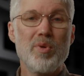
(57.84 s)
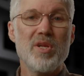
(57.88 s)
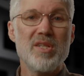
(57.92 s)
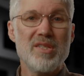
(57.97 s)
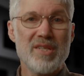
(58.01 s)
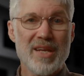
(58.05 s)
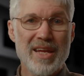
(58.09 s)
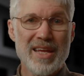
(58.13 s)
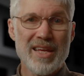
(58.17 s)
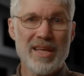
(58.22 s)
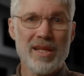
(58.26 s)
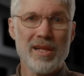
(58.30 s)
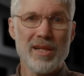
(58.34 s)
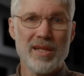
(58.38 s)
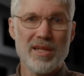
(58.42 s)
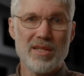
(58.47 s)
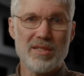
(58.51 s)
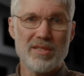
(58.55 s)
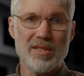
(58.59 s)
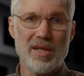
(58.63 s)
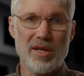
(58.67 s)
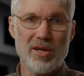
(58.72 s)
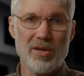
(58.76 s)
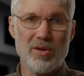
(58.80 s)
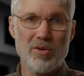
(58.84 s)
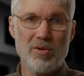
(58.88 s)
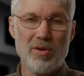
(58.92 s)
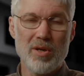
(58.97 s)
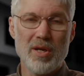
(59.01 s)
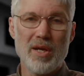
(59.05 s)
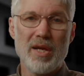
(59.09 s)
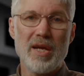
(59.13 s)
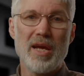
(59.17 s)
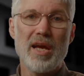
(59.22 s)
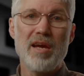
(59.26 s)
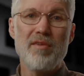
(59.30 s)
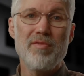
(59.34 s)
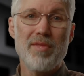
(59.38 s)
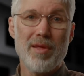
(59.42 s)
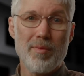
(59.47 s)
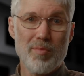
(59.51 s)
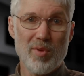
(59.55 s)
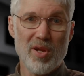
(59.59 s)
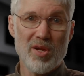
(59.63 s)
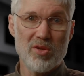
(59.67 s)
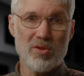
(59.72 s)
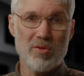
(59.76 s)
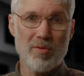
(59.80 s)
particularly so if they
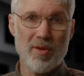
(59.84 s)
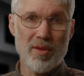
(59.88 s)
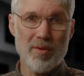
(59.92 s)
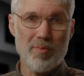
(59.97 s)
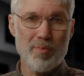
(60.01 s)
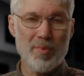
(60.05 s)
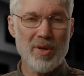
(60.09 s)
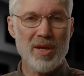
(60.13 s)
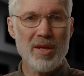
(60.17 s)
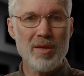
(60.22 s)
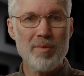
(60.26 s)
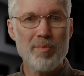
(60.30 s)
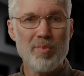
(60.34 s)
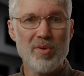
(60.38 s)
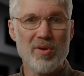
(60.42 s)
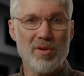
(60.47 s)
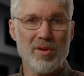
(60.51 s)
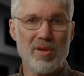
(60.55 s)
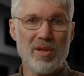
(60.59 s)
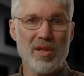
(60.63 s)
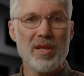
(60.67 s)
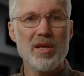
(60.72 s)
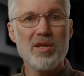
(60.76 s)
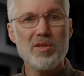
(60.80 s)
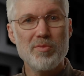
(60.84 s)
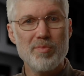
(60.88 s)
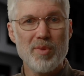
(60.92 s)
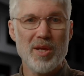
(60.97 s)
belong to other people and those